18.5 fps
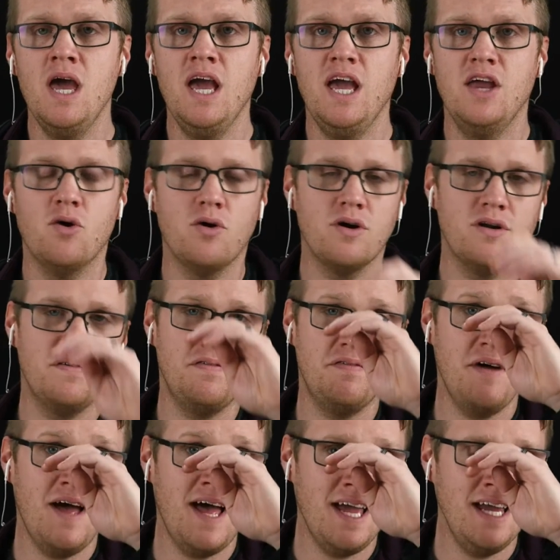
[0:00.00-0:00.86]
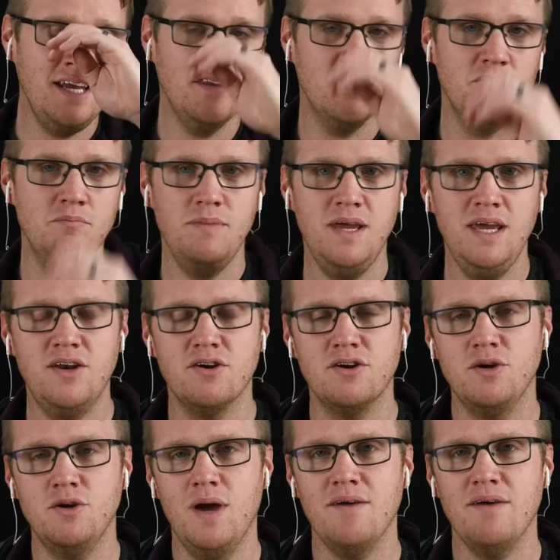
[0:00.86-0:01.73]
In order to find the meter,
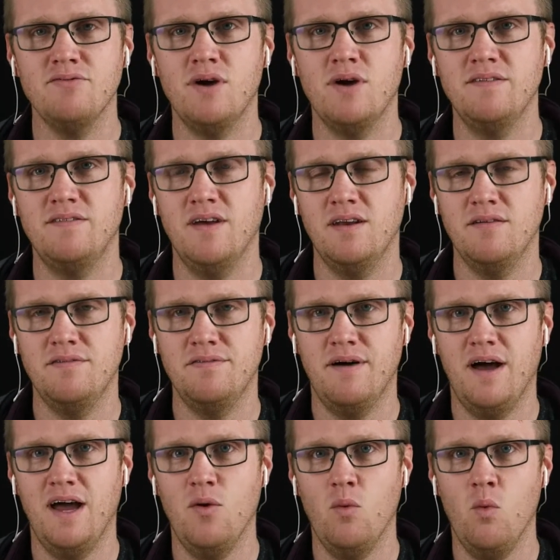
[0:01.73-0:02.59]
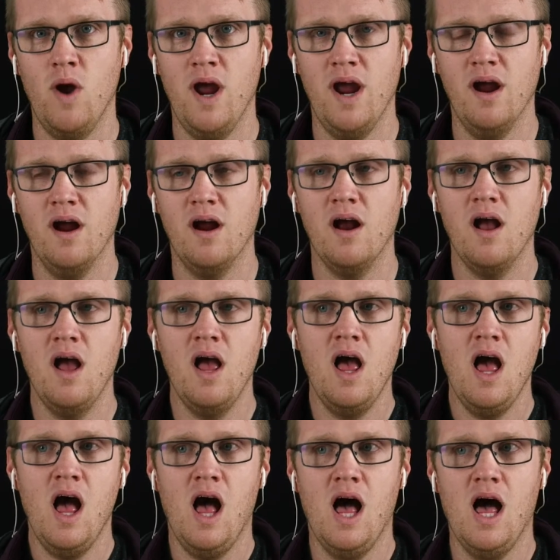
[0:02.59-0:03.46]
you have to identify where
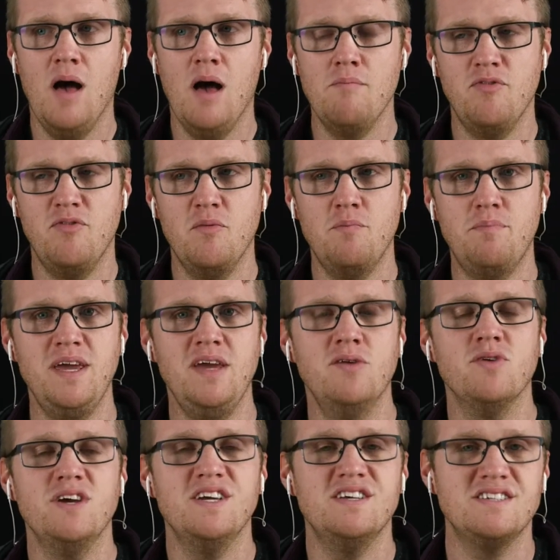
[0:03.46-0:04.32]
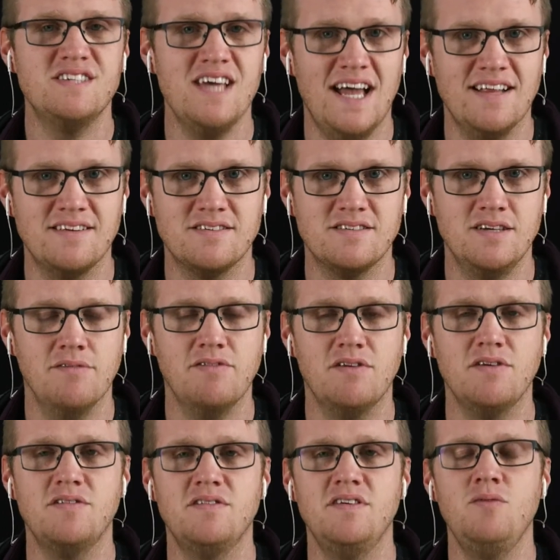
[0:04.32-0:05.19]
the beat resets. You have
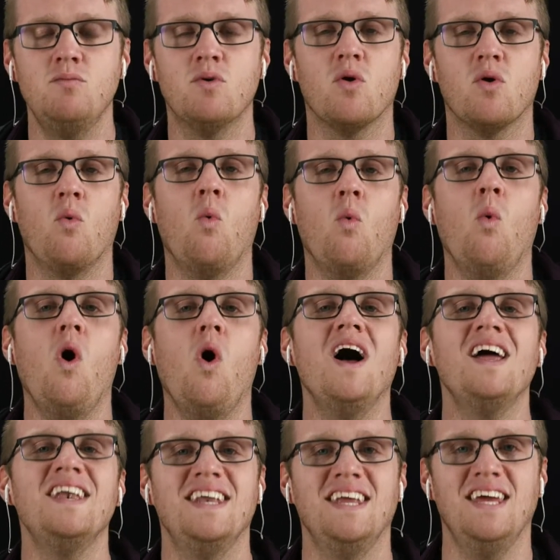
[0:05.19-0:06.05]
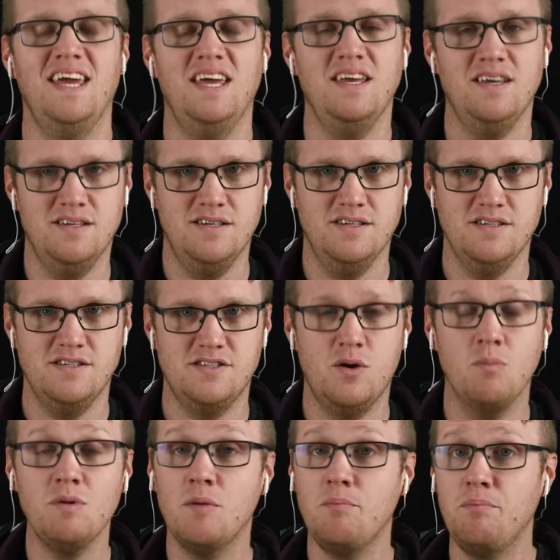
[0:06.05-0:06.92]
to see where 1 is.
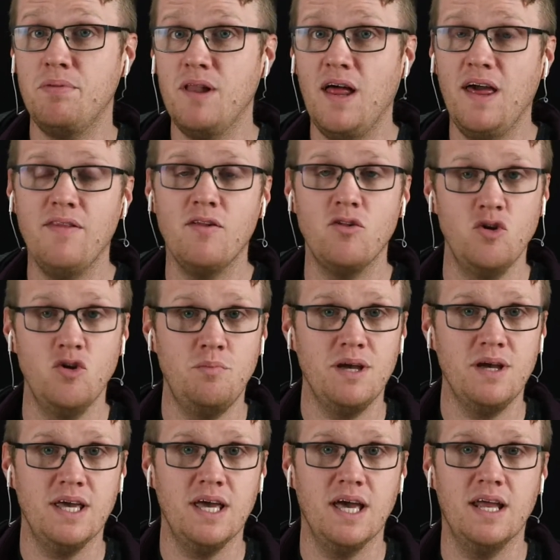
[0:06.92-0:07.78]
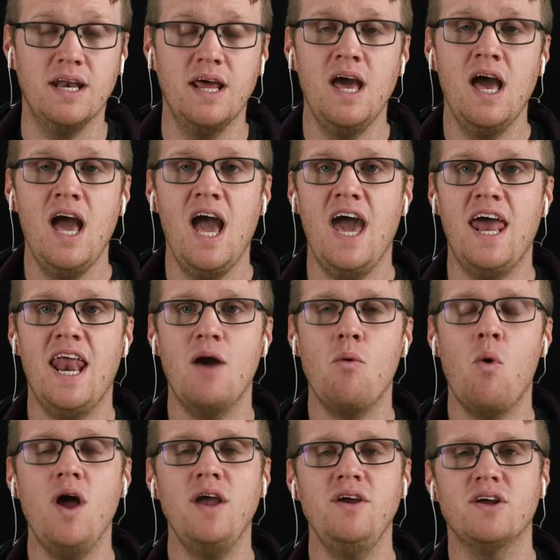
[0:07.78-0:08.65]
So I'm going to play the loop again, and I
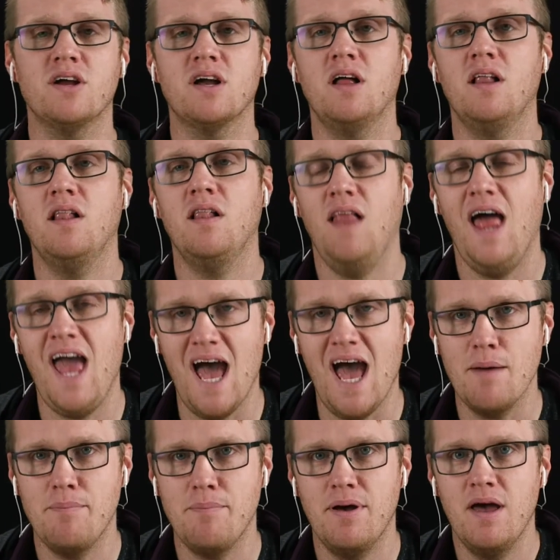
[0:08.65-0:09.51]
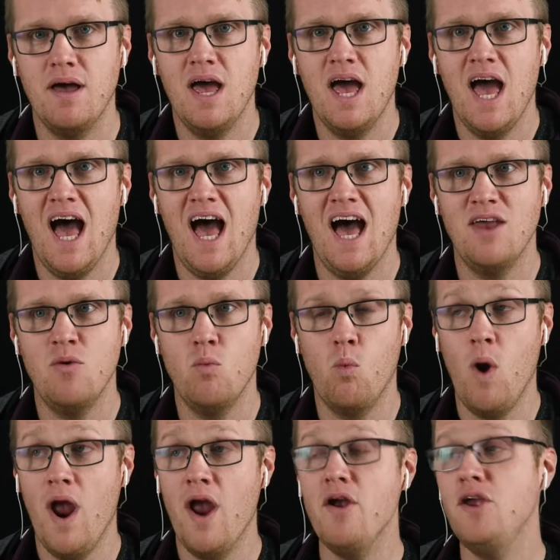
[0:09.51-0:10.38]
want you to clap on
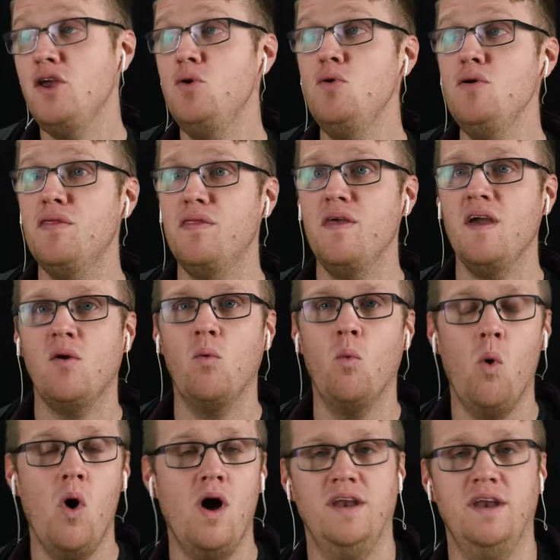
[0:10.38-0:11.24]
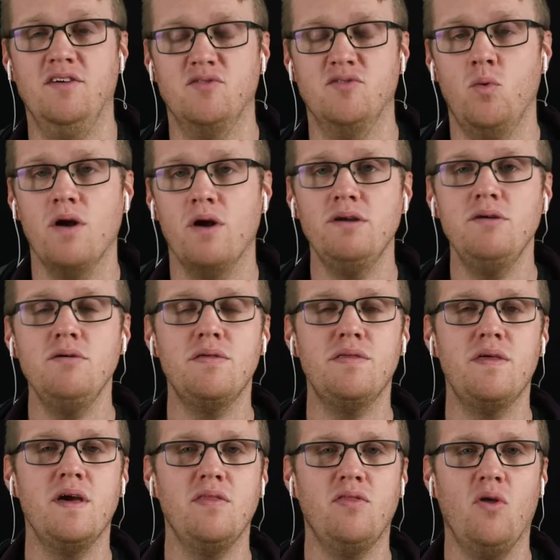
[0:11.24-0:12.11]
where you think 1 is, where you
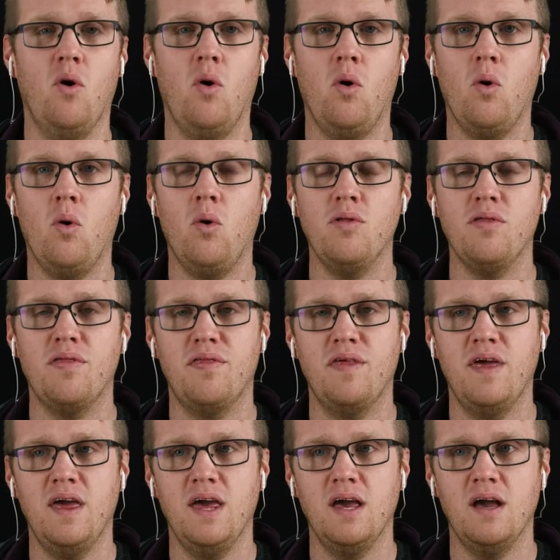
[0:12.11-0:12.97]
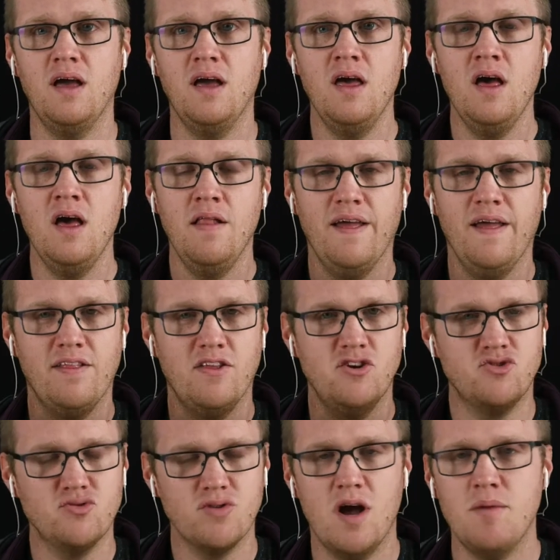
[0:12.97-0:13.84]
think the whole thing, like the
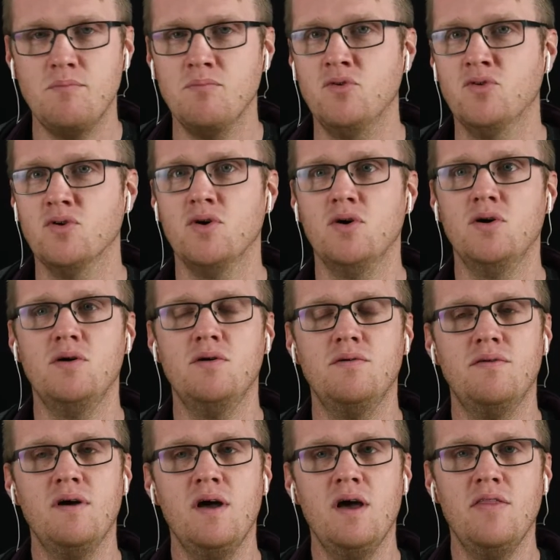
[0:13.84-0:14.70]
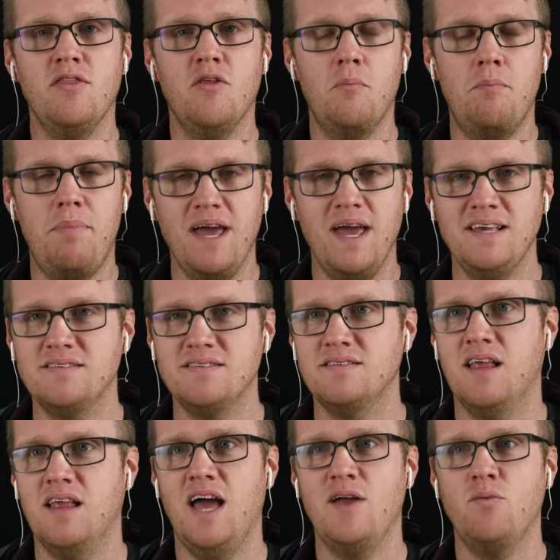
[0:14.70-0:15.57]
drum groove, the bass
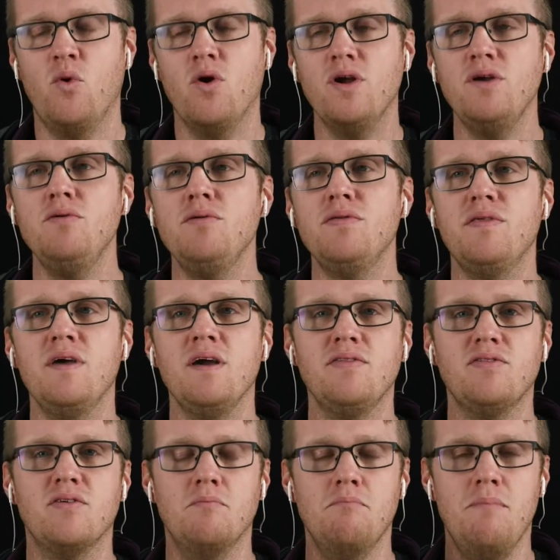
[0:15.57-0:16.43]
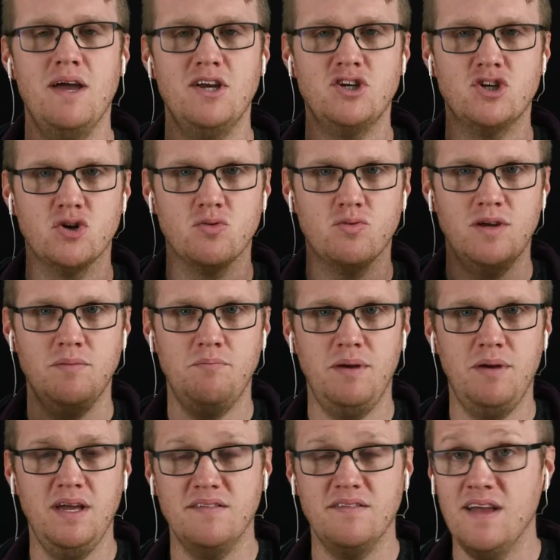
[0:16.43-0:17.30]
line, where you think the measure
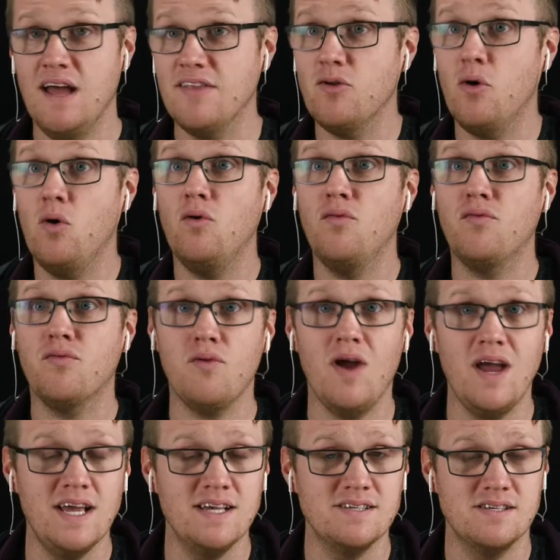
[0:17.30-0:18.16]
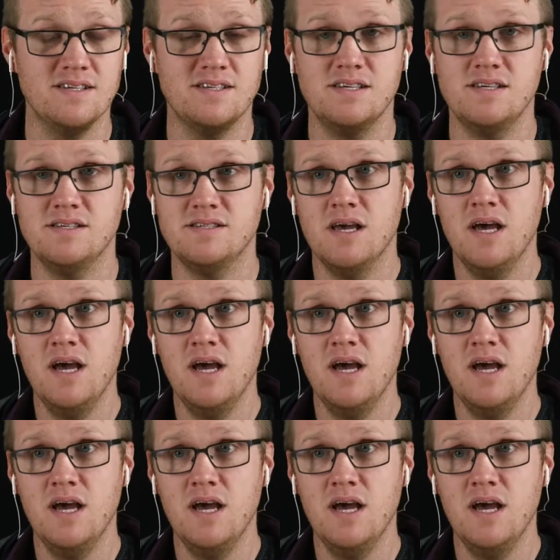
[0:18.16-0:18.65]
repeats. Not the whole phrase. This is